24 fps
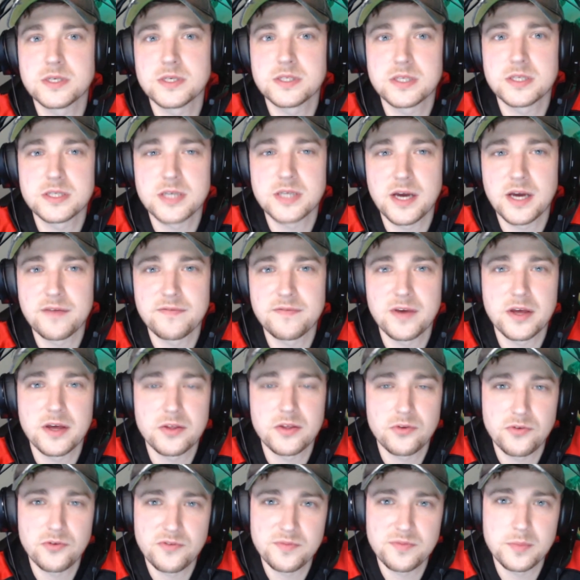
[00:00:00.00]
time
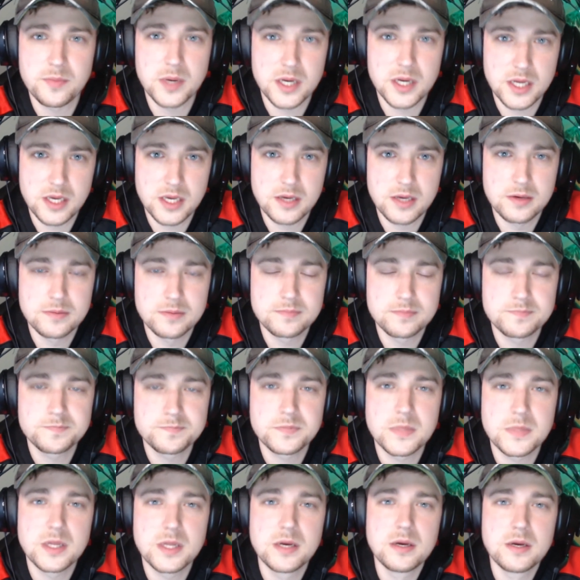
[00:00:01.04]
value of money.
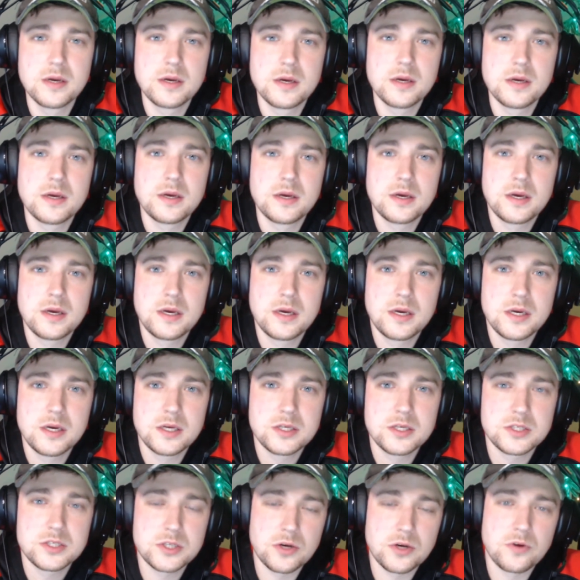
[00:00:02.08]

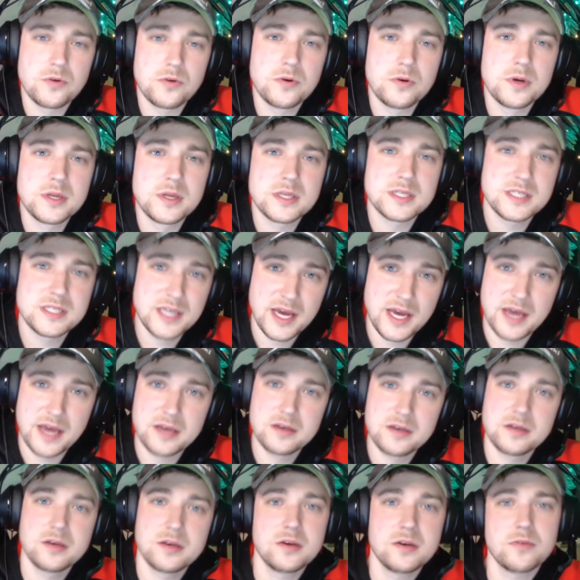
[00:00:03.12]
So debt
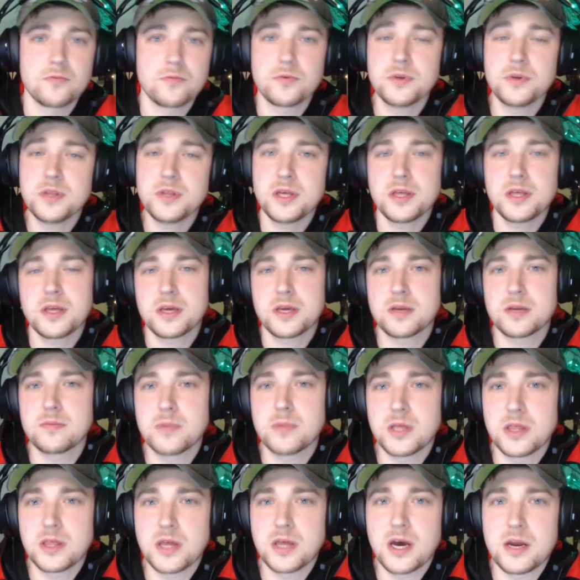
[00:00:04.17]
really can
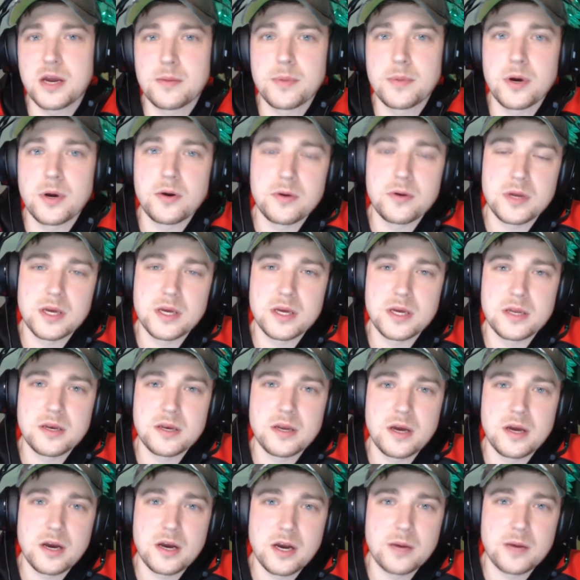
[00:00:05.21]
be thought about in
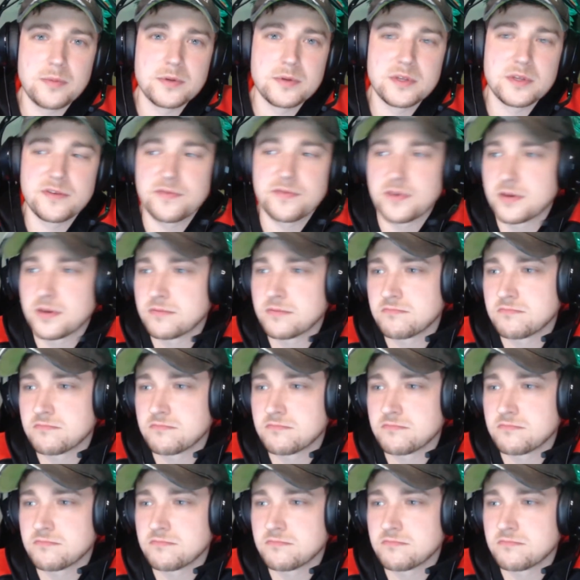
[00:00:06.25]
a couple different